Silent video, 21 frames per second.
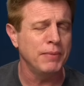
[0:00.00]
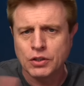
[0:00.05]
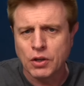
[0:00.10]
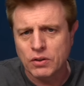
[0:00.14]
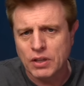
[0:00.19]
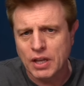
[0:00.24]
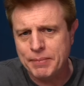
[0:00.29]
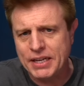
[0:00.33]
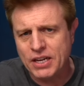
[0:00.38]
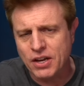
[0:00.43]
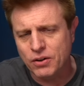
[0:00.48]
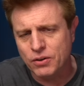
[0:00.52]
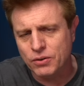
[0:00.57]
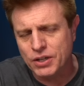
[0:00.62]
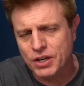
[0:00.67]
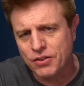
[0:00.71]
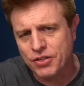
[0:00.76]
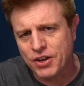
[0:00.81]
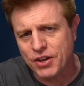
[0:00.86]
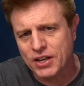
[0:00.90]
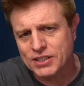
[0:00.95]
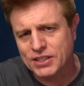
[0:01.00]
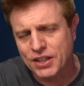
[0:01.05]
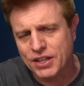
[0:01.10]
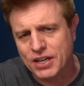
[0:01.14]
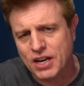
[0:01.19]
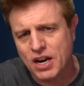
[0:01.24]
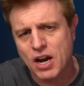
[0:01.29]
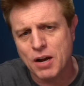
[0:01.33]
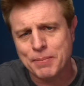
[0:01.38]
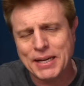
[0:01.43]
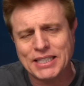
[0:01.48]
So let me know your thoughts in the
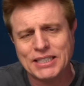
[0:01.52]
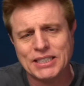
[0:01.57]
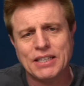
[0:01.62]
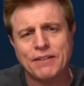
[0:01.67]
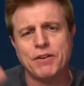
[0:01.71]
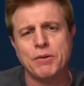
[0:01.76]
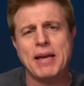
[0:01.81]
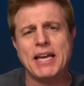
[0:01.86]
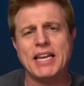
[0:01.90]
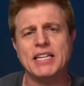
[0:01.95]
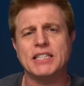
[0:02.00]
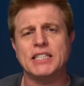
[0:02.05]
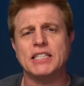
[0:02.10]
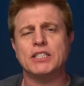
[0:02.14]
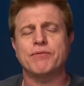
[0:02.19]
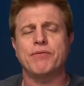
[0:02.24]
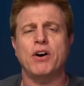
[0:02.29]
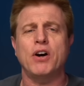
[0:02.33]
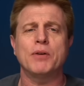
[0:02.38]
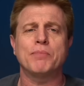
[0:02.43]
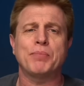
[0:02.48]
comments. If you made it this far,